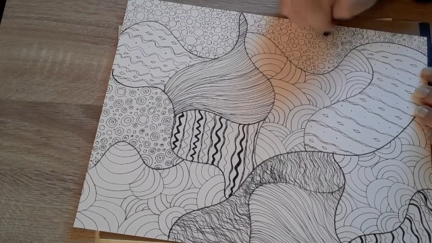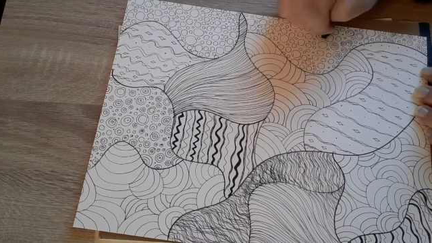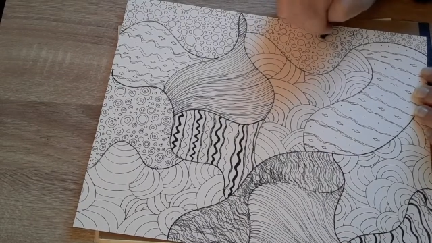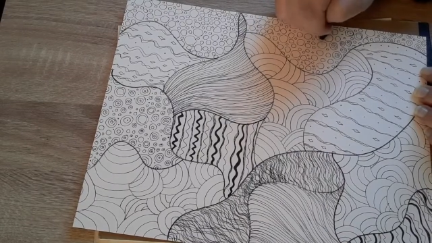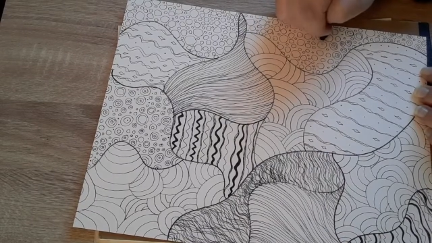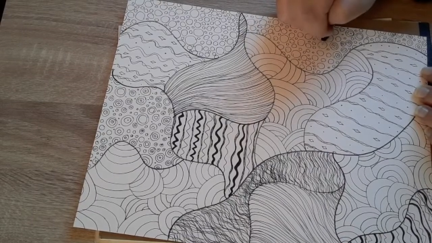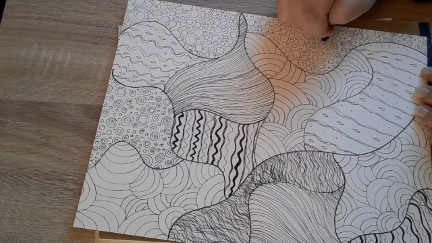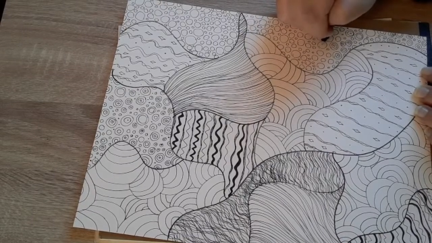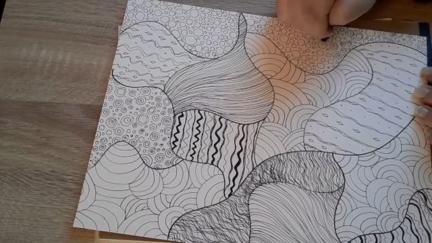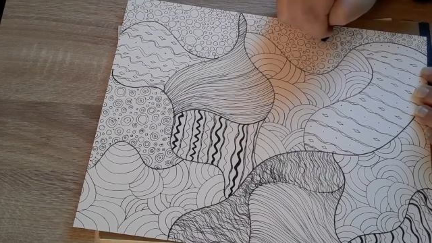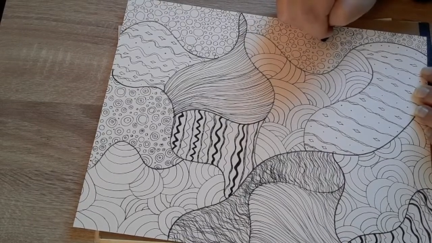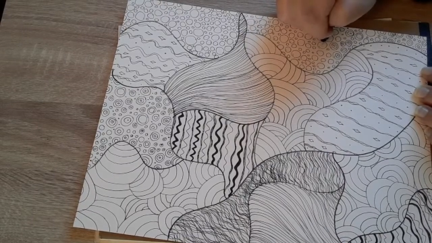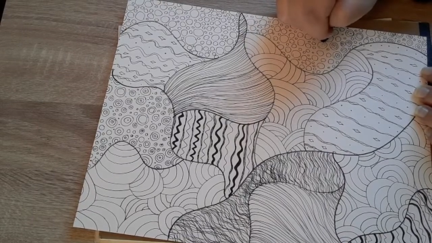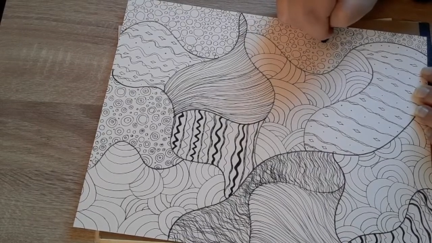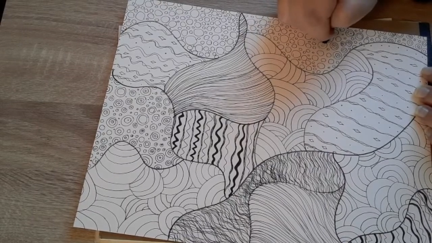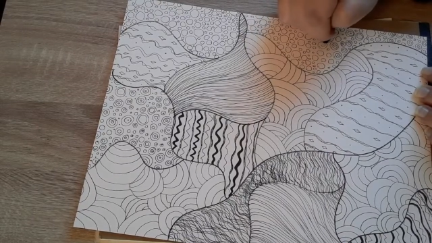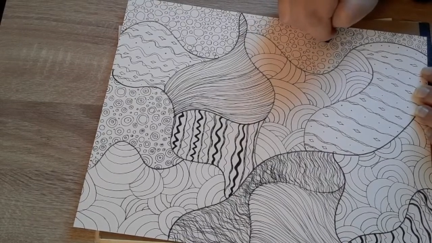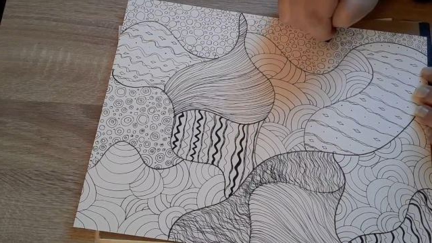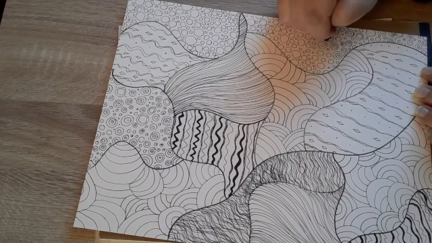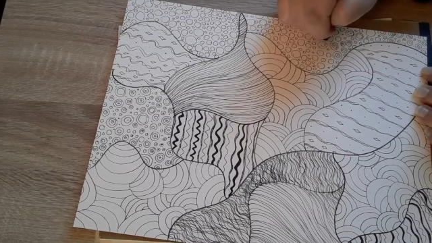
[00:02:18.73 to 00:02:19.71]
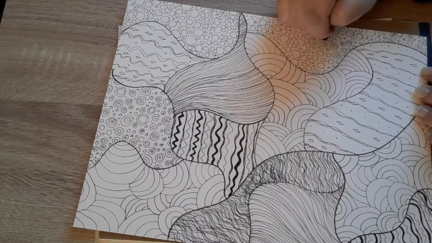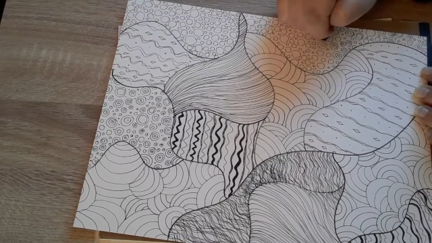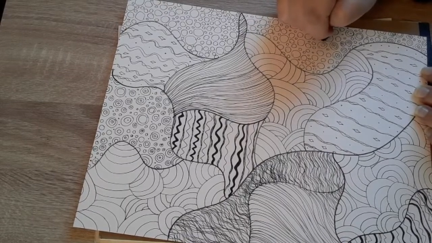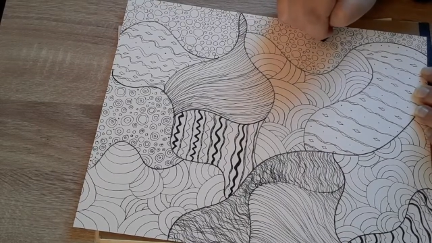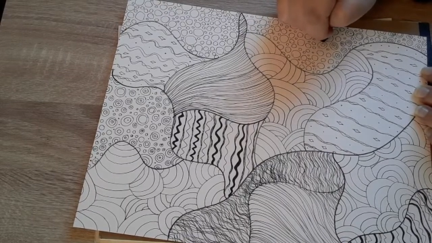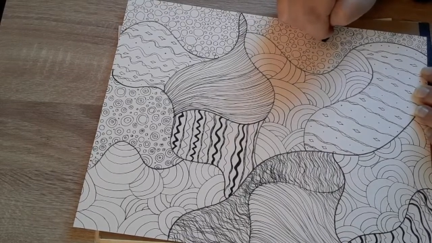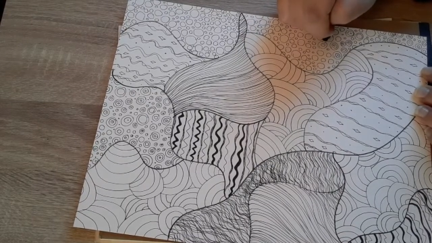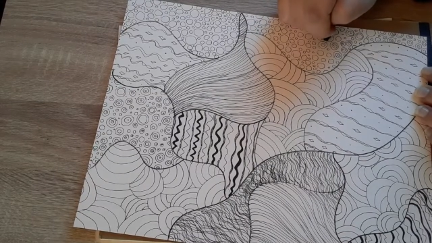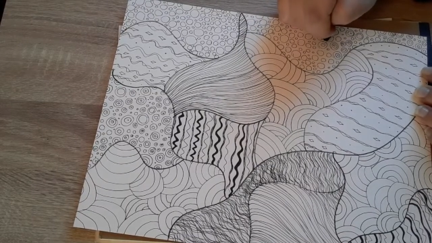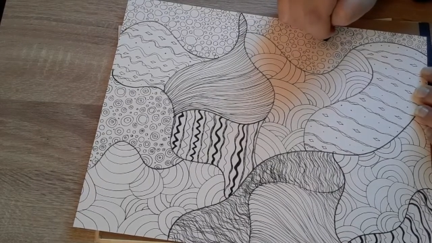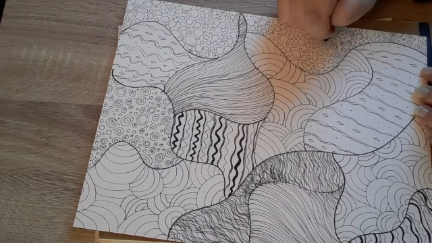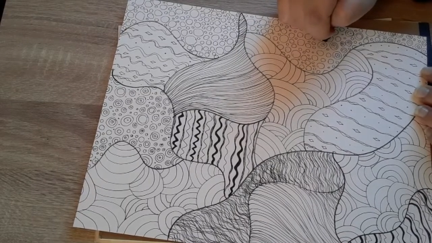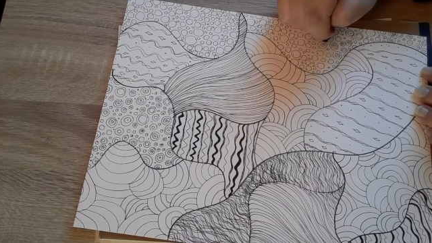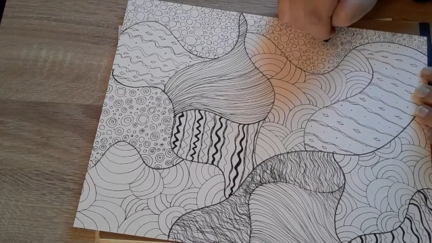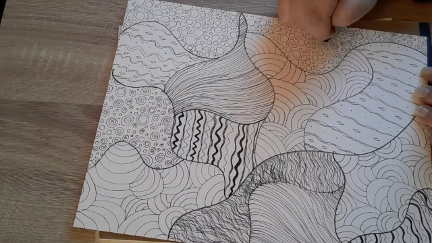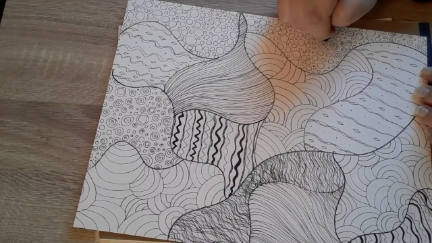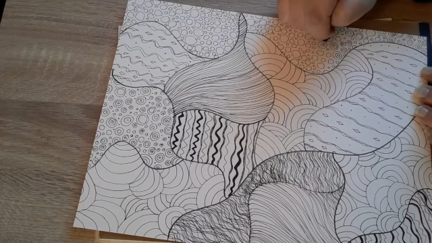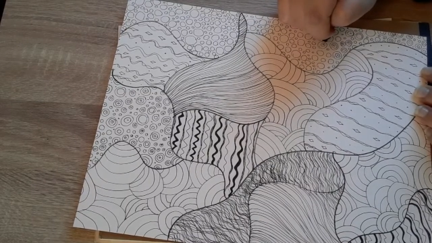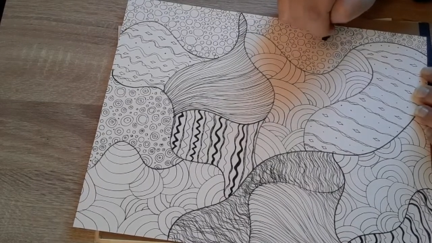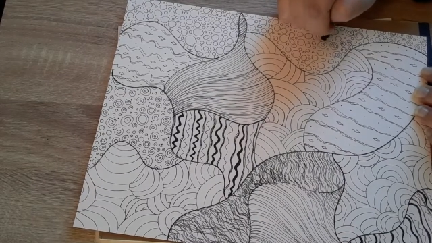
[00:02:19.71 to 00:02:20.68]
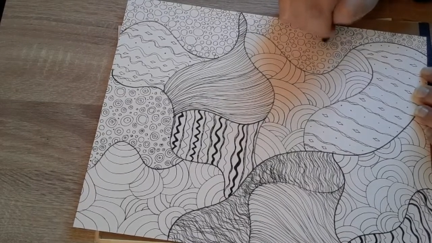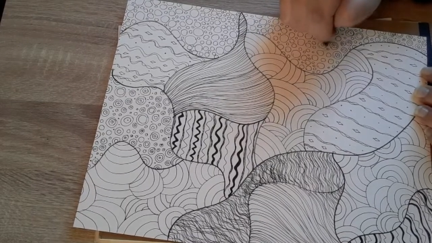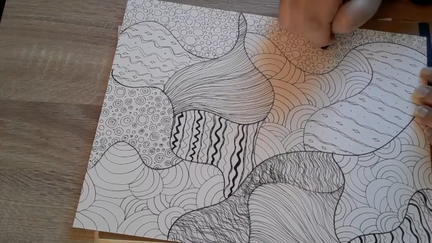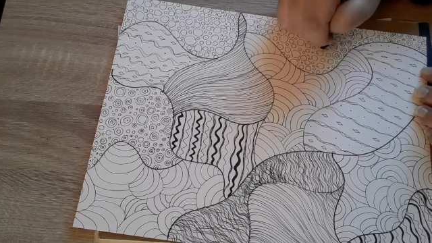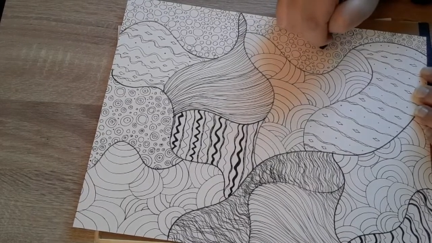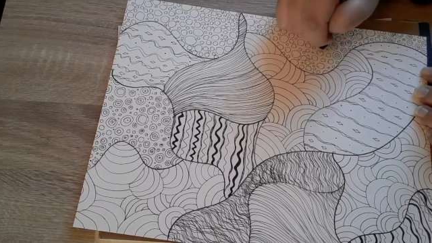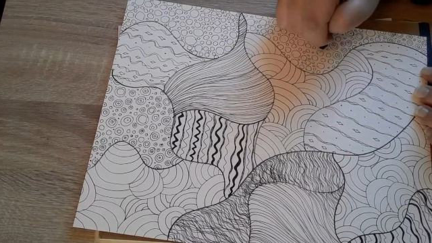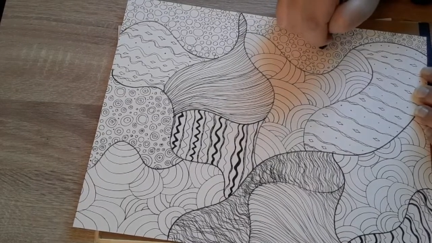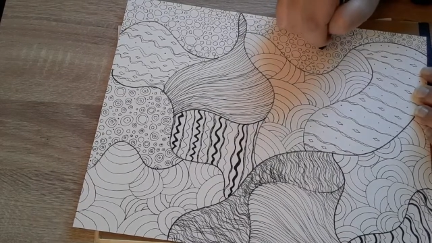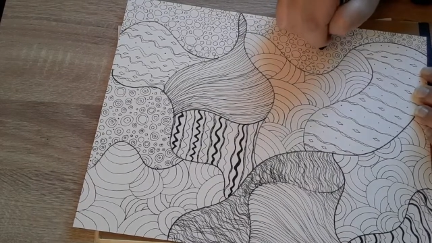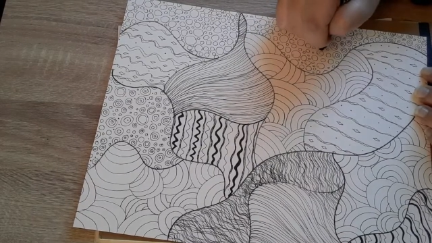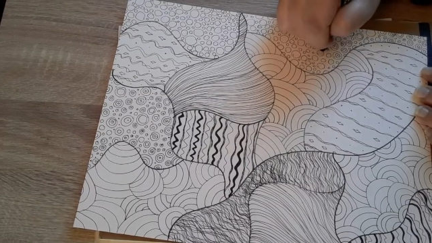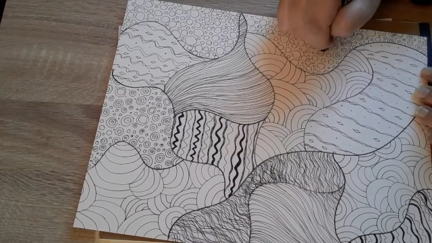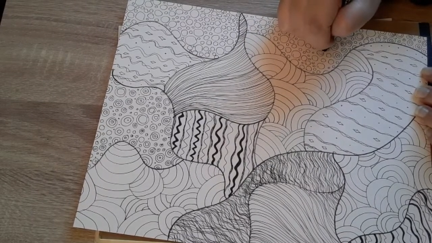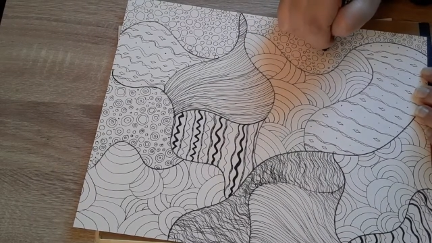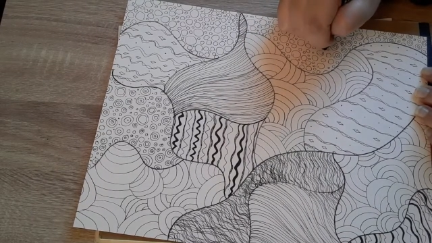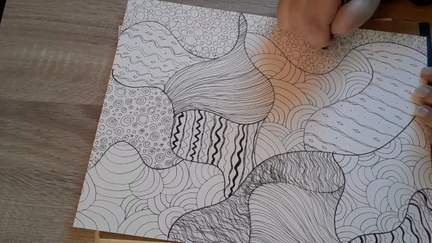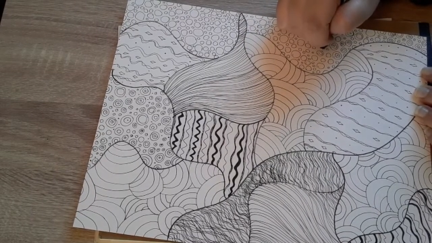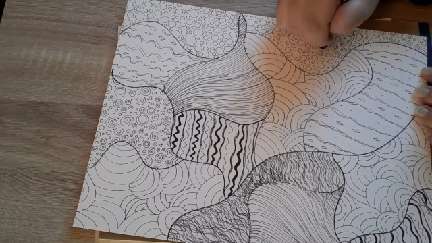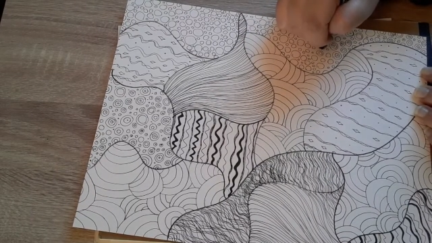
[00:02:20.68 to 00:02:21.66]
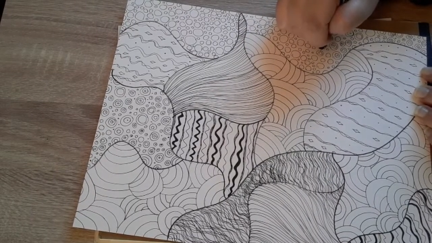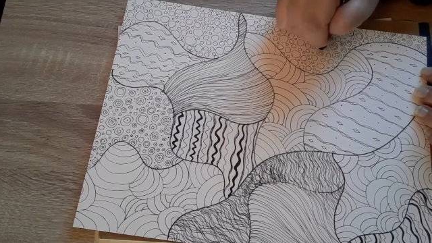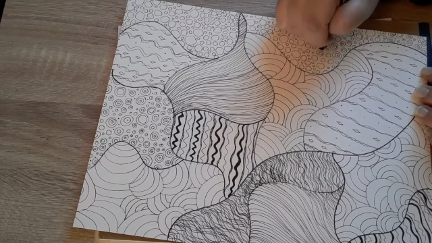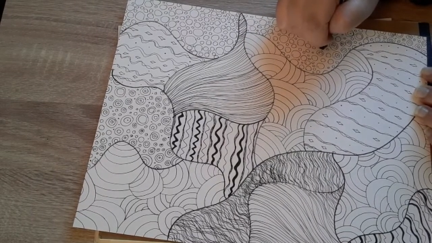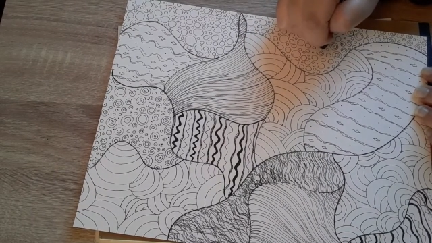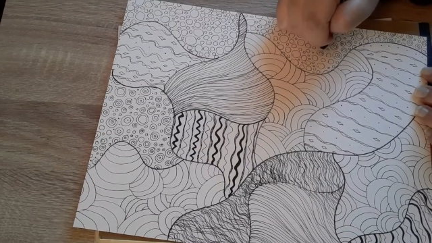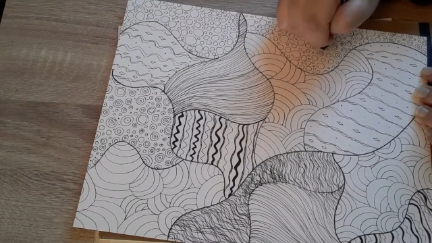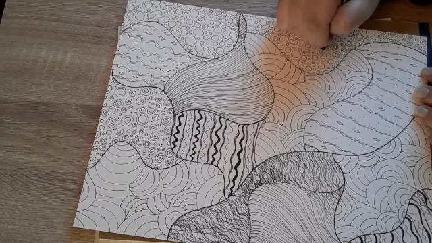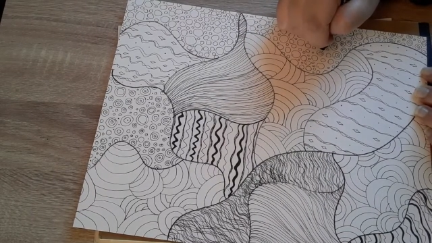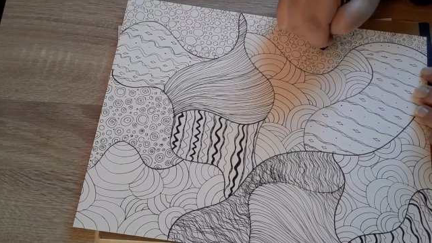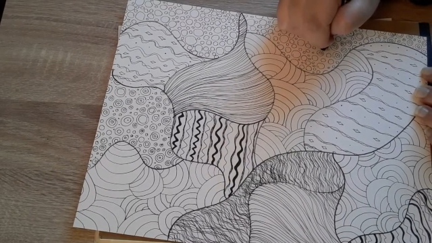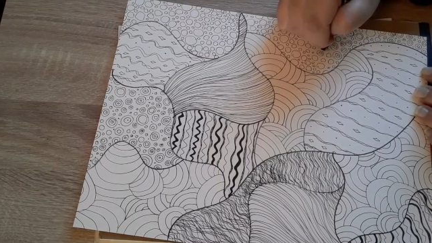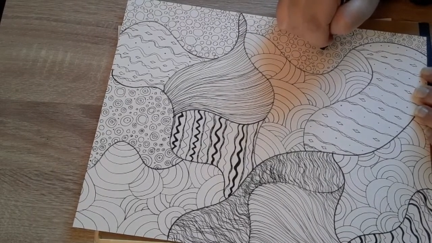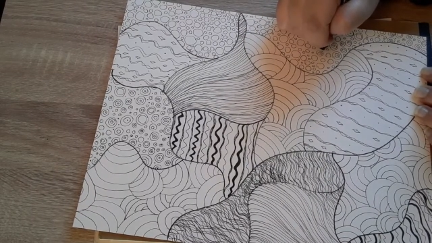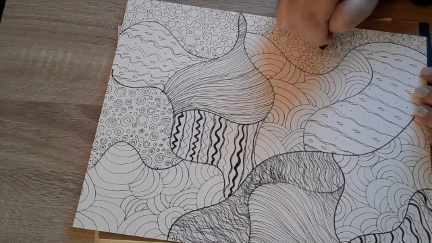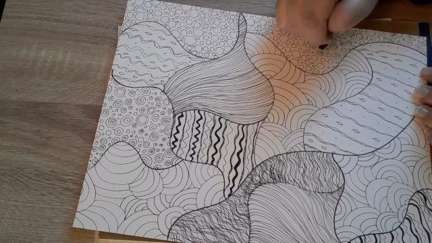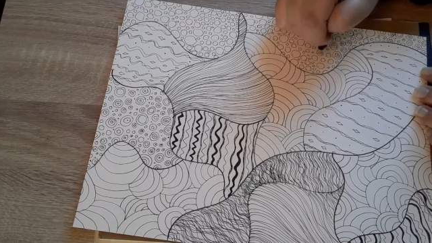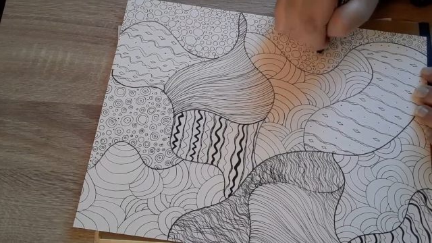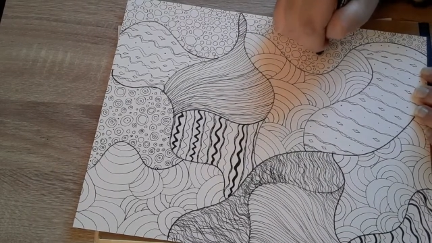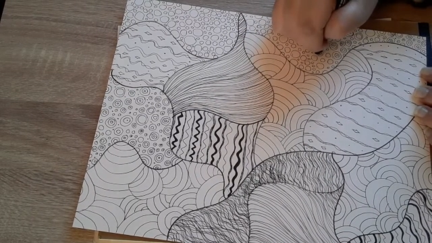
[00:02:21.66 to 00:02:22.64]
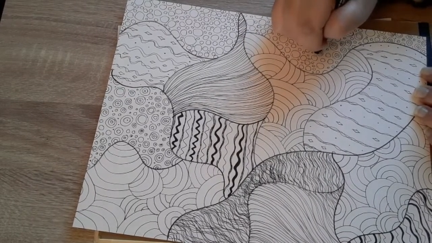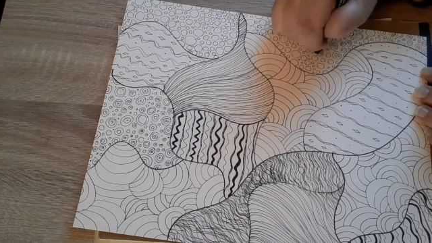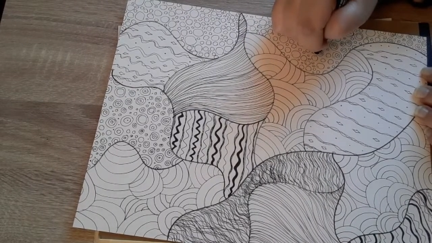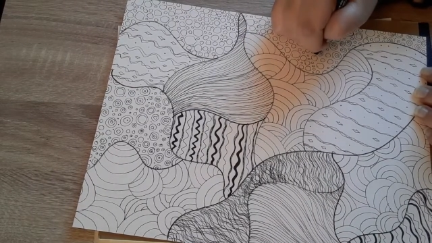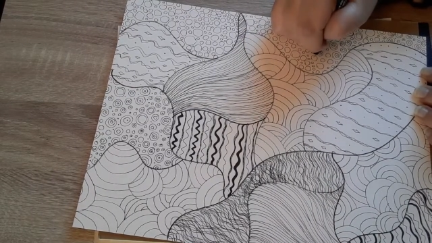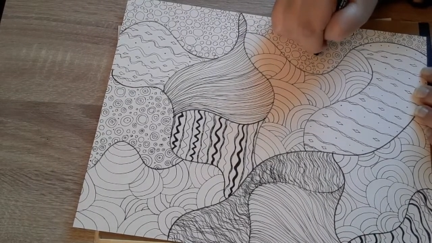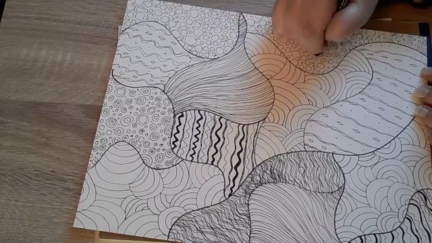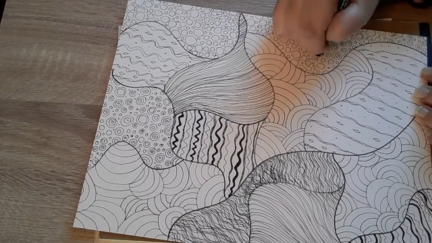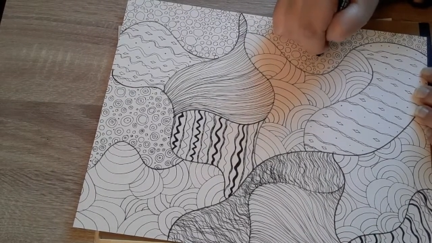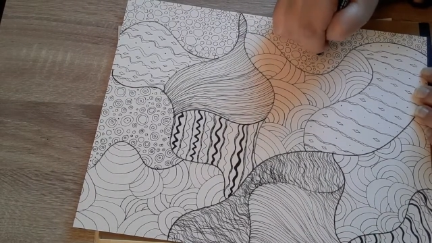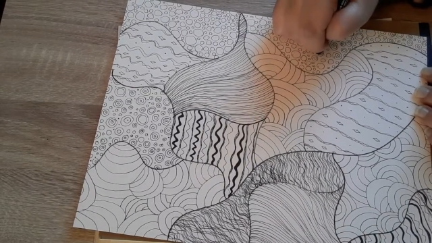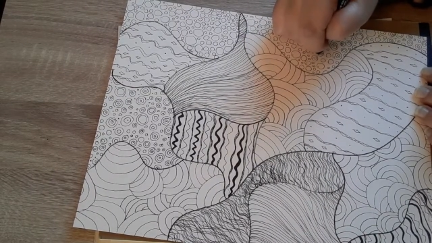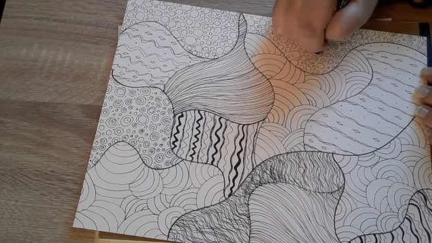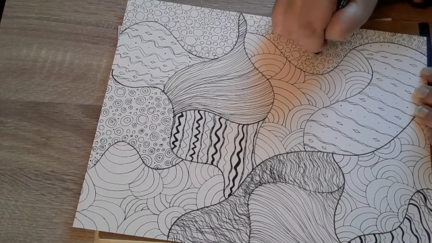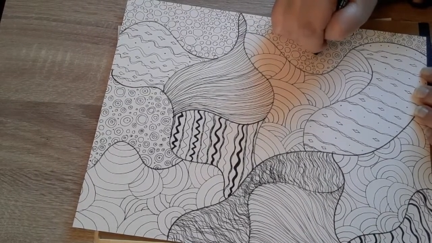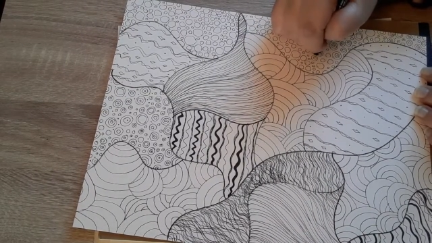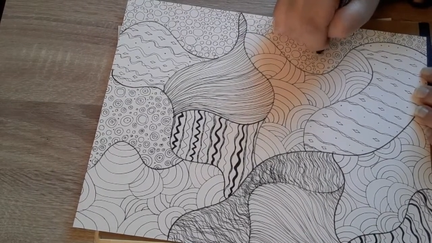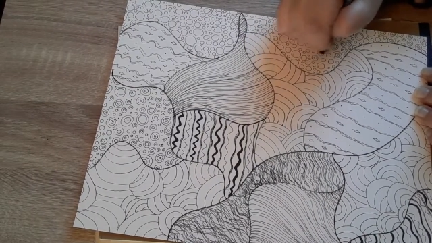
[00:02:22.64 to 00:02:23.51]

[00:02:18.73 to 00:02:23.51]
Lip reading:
[unreadable: no face in view]